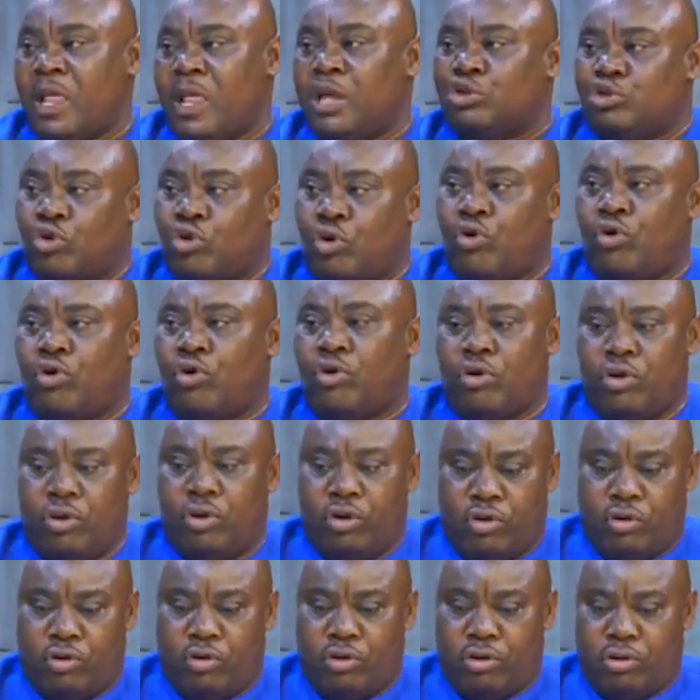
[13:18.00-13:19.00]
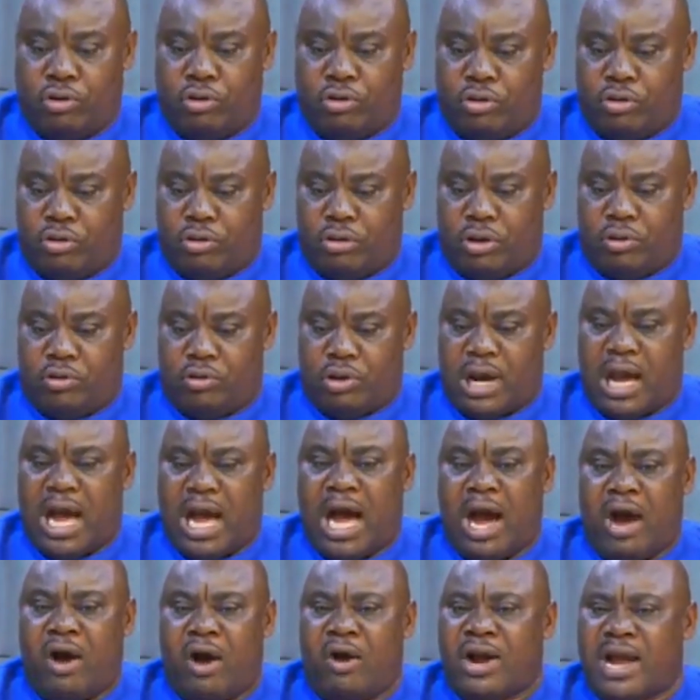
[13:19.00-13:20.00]
So,
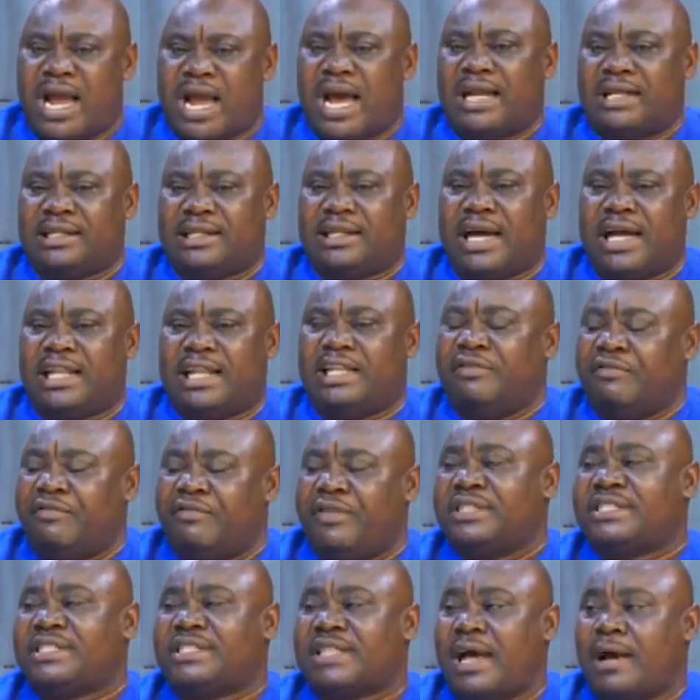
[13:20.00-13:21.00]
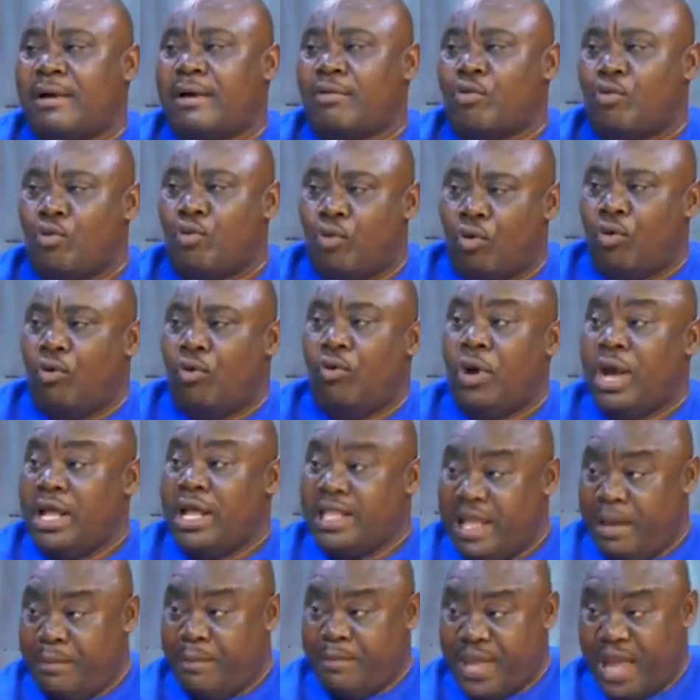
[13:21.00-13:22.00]
how can an investor go?
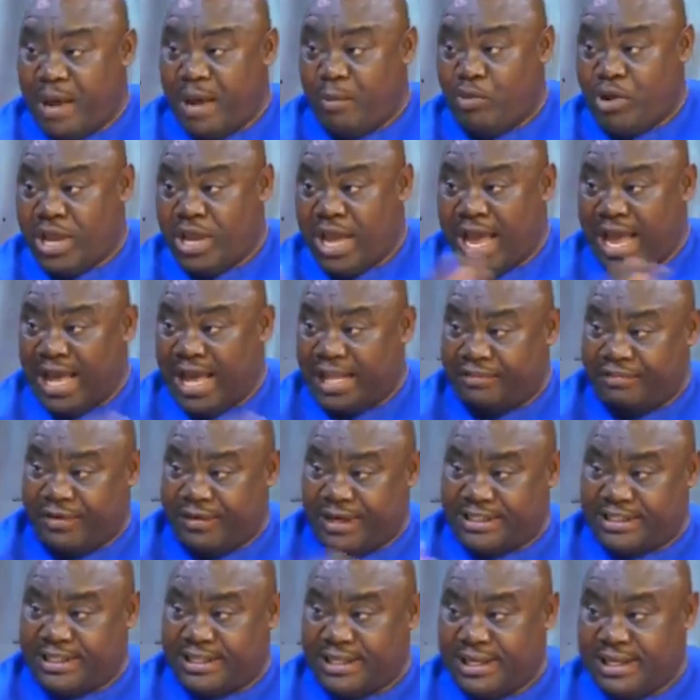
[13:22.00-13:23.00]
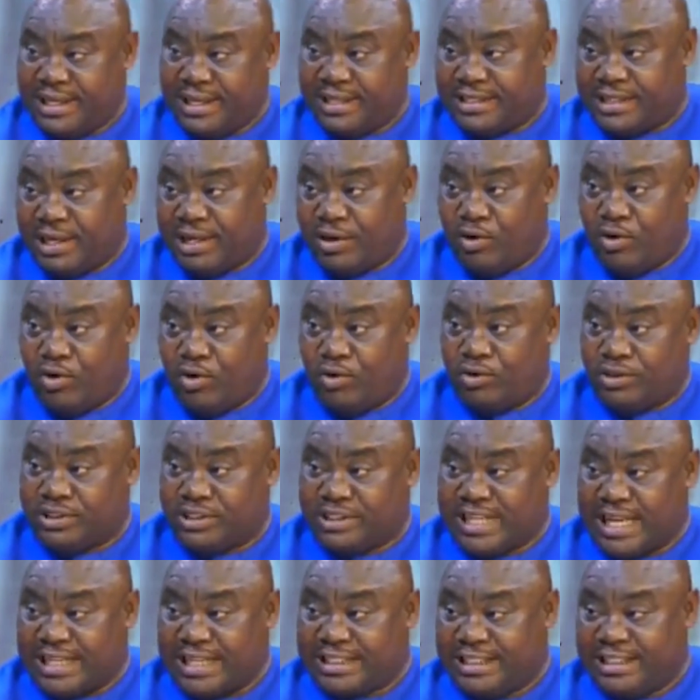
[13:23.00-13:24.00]
They be a advert. Say, oh,
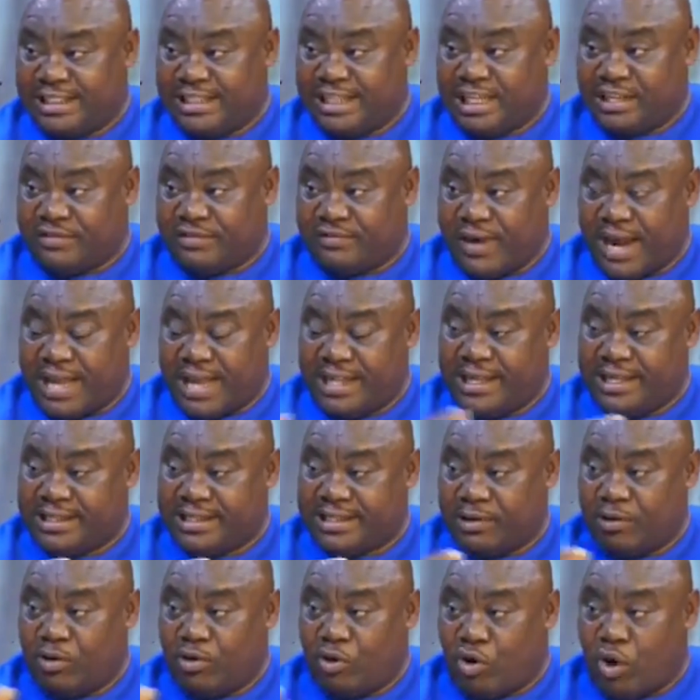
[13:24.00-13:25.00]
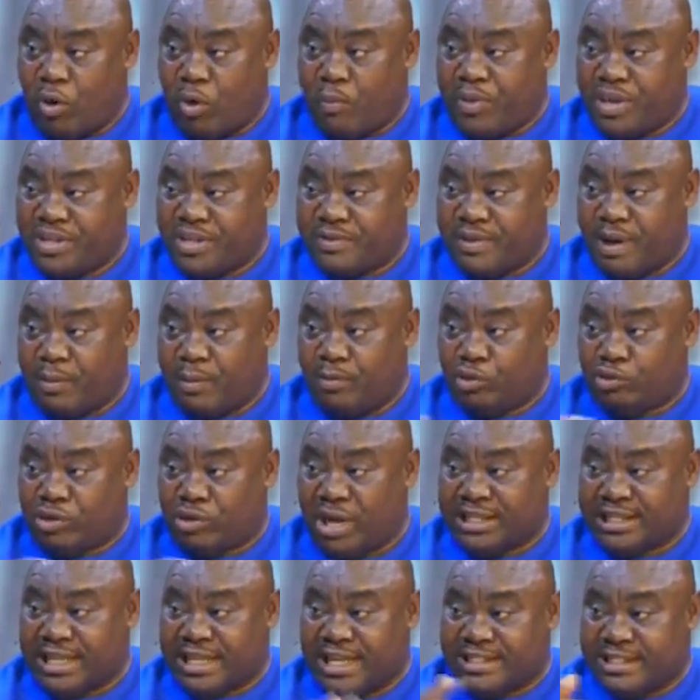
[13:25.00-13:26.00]
Saturdays, Fridays, say, oh, companies be a
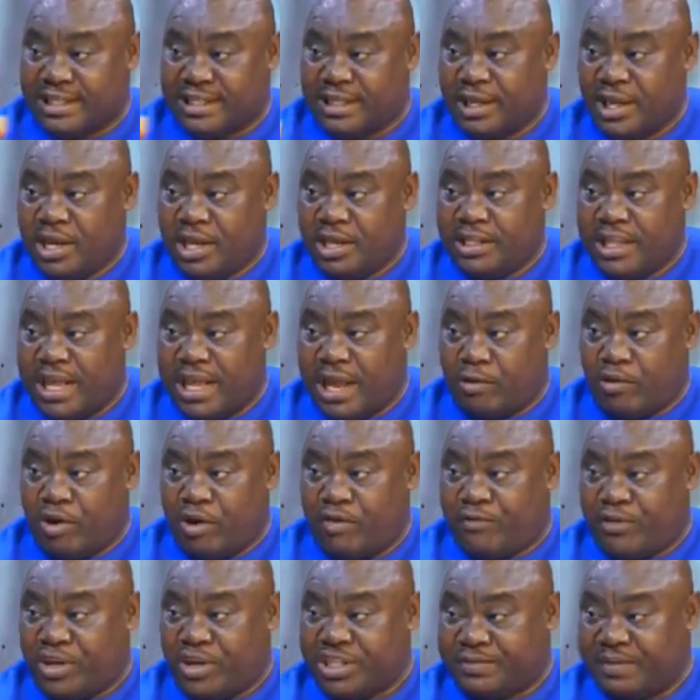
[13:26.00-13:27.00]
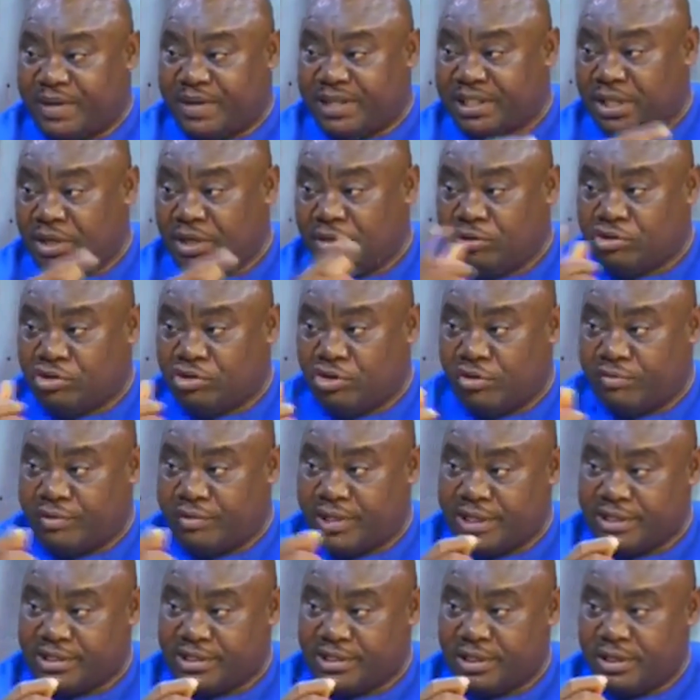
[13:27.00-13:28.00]
motors. I say they are going for inspection and those sort of
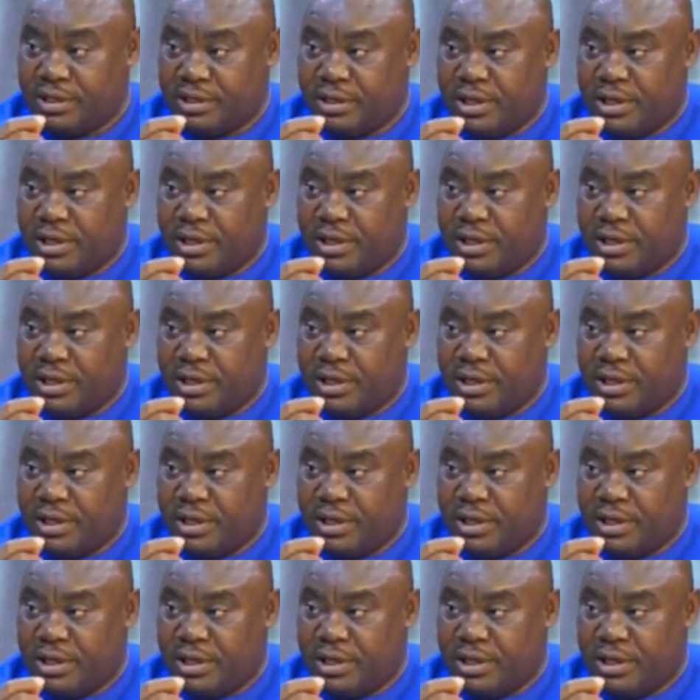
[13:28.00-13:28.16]
things.